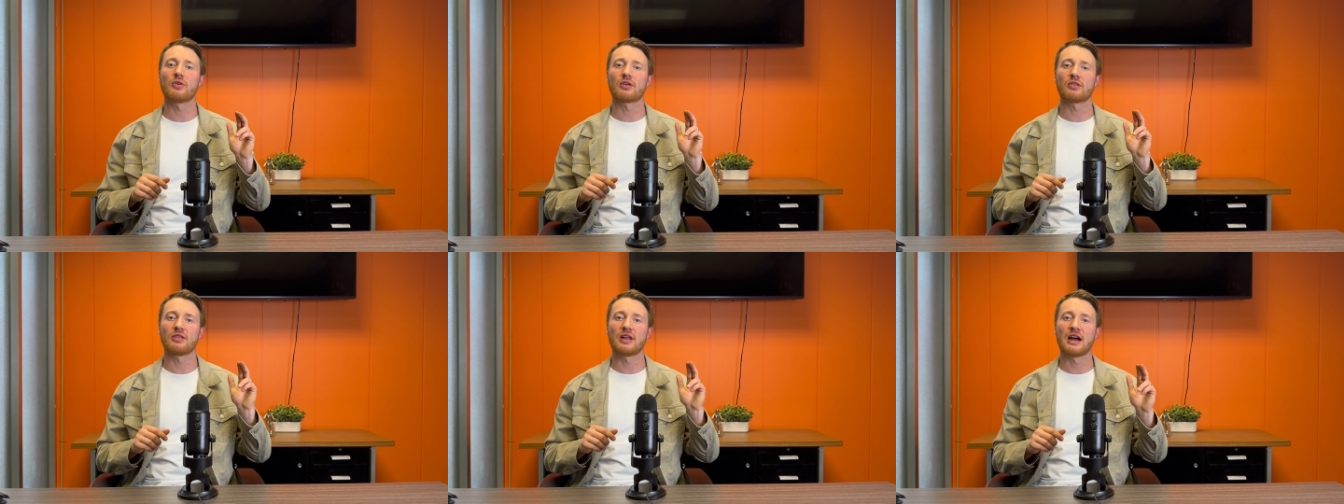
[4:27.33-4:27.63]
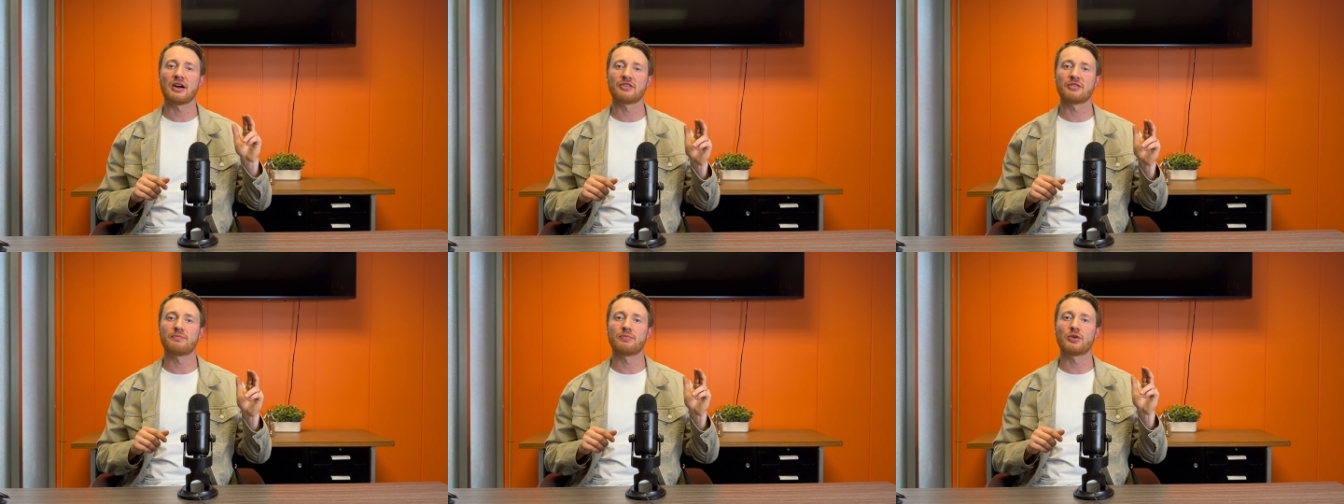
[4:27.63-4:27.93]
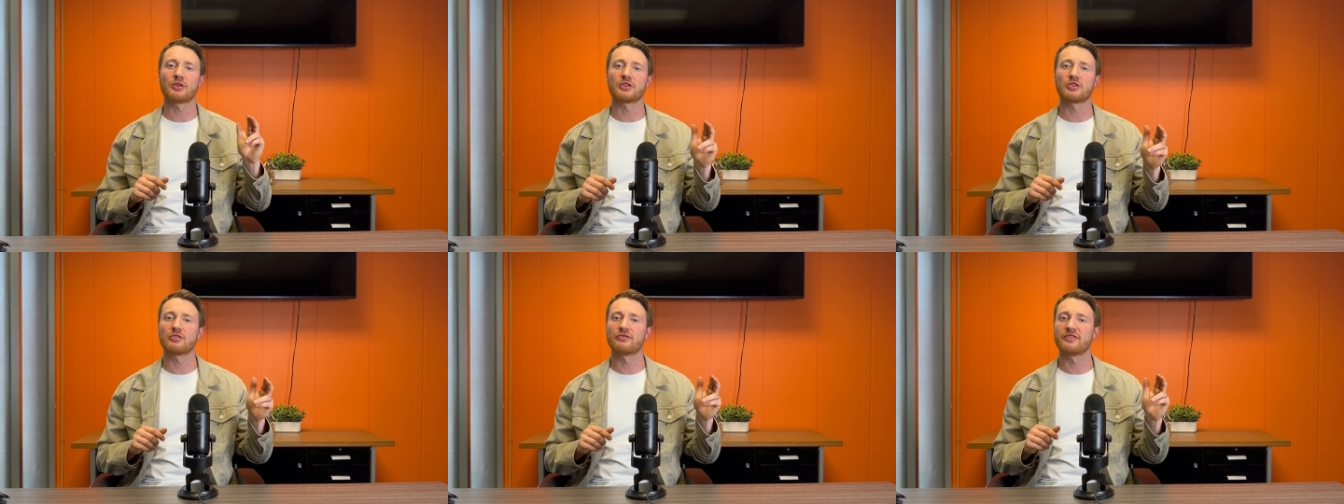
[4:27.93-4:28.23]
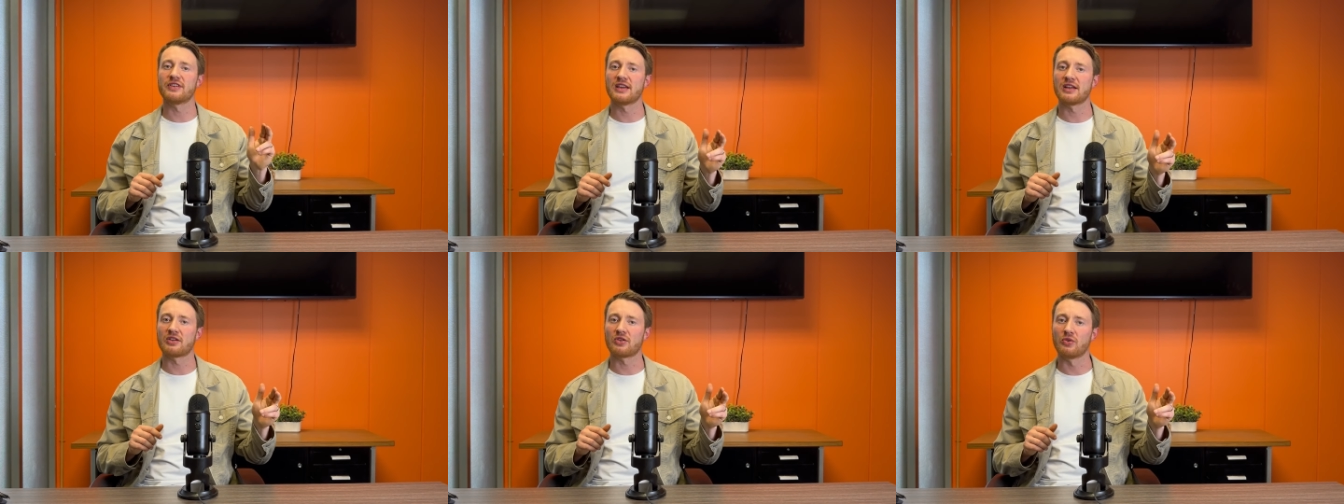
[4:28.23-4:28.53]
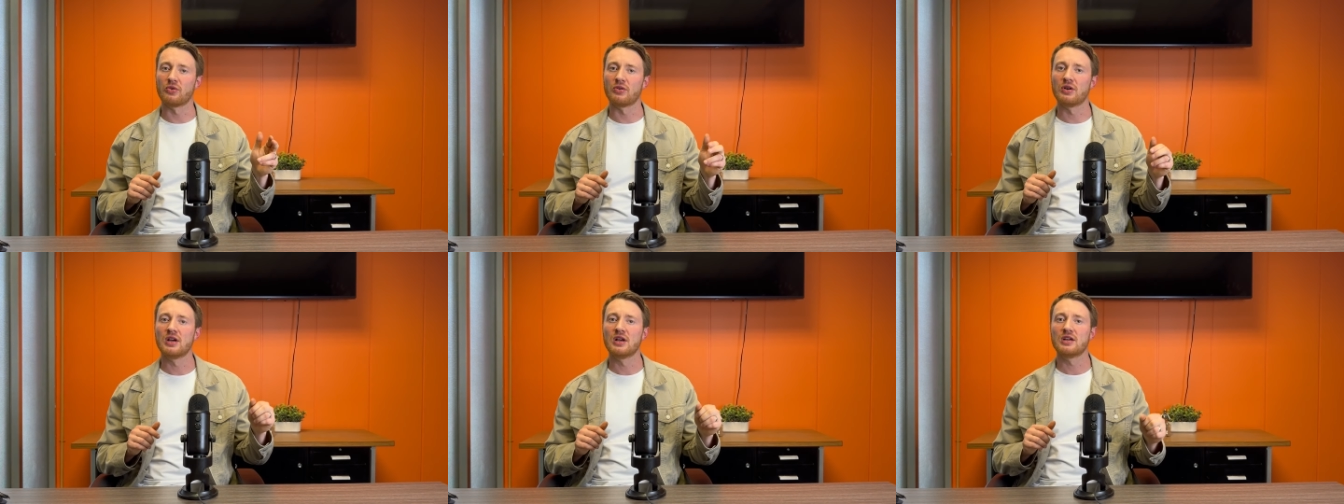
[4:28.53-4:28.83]
are allowed to book your
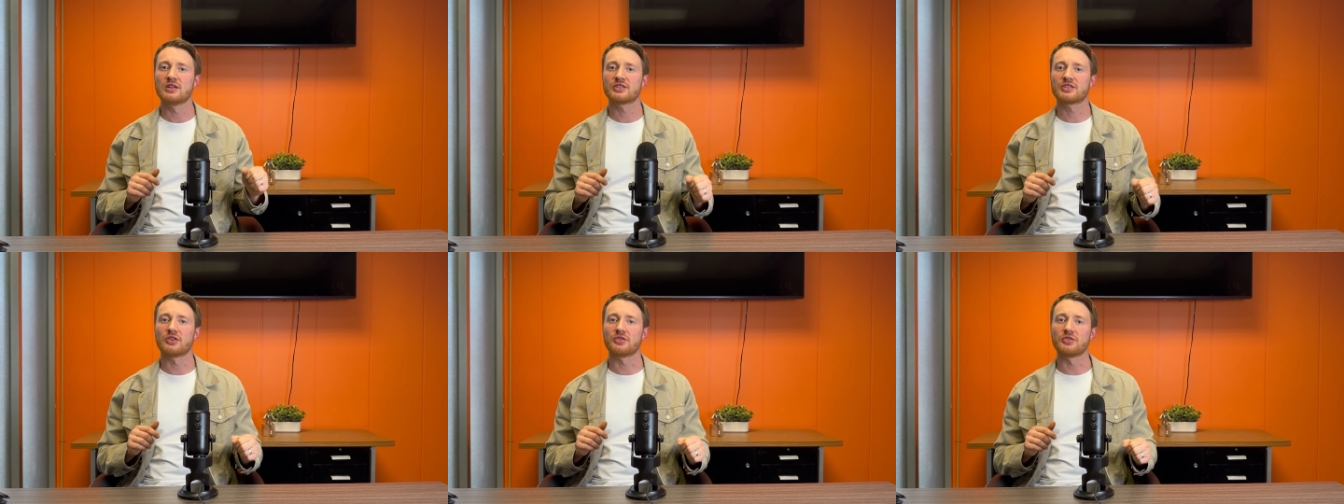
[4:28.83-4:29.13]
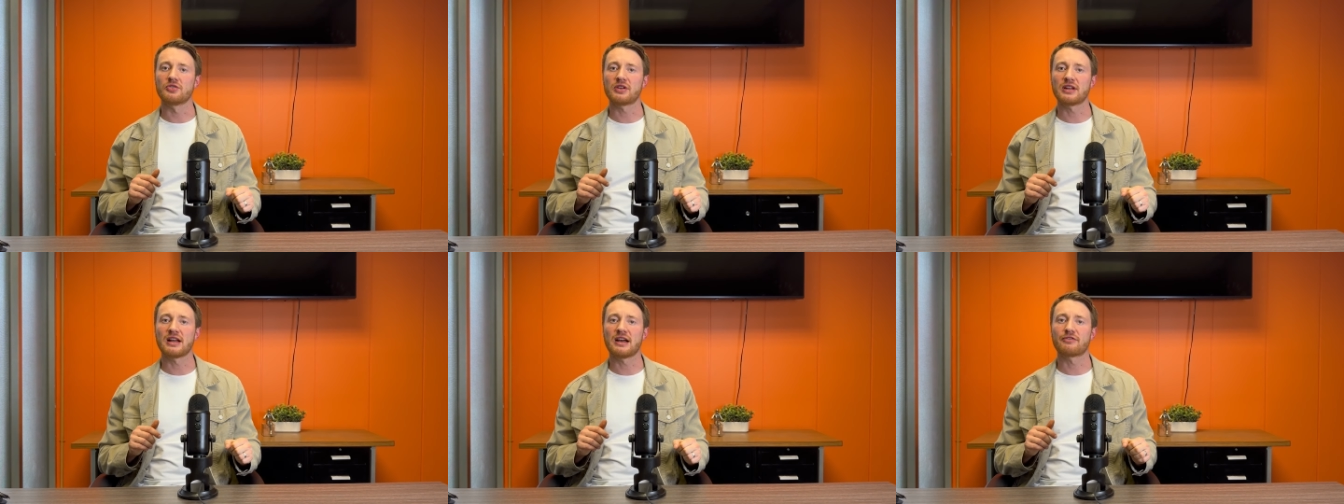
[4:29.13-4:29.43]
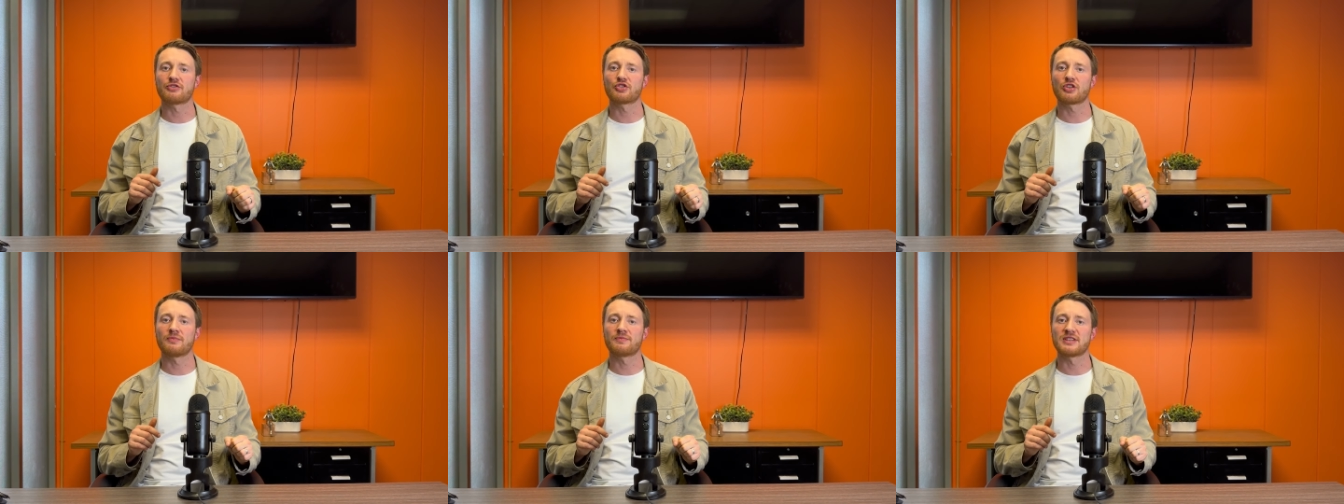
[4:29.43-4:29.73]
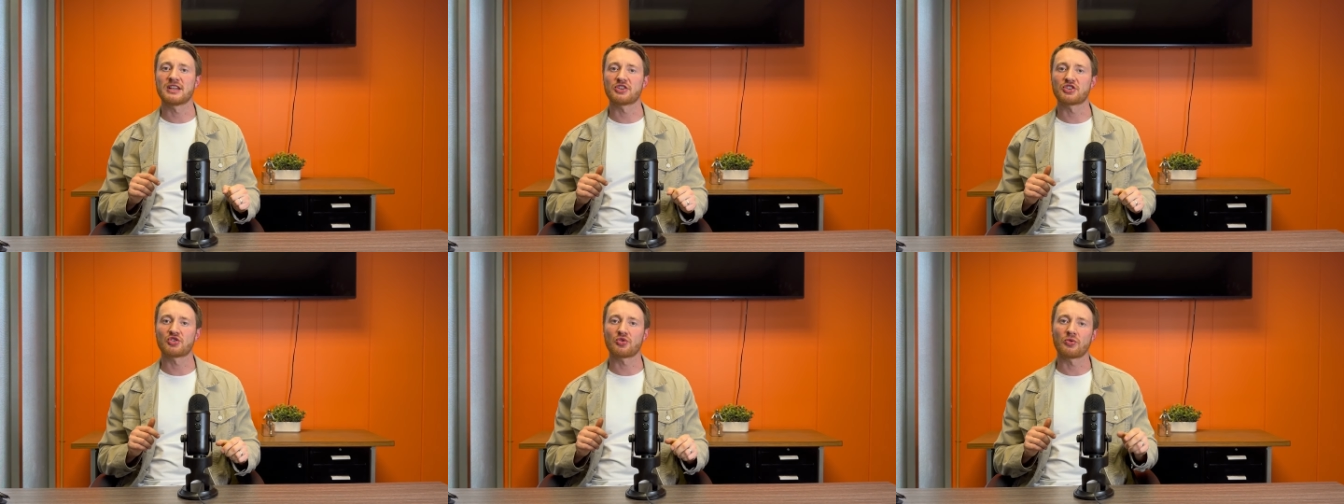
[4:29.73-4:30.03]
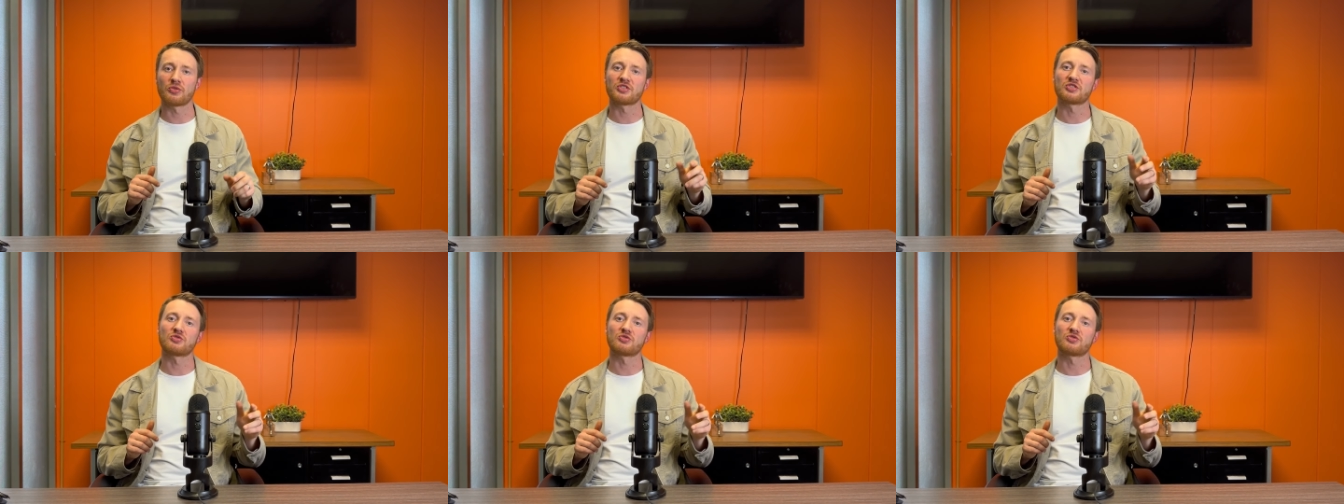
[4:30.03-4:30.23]
vehicle. So you can have trips as short